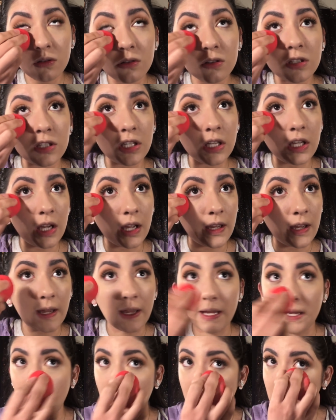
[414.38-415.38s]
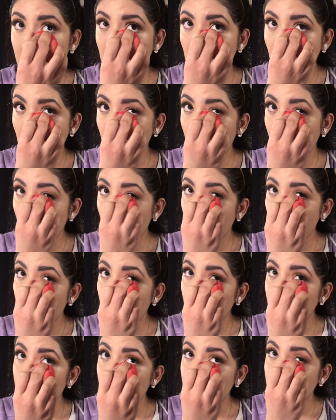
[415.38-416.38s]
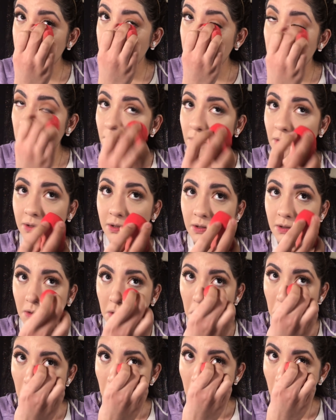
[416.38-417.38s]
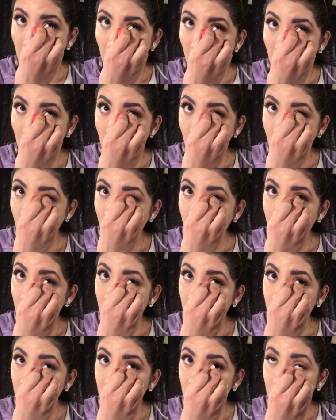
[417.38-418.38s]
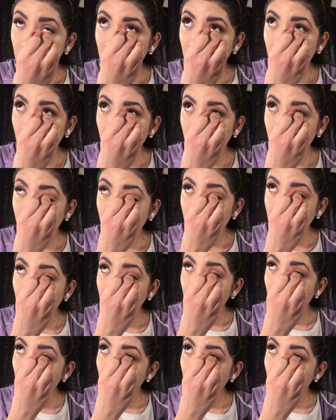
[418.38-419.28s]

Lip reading: See, I hate that this beauty blender. Oh, crap.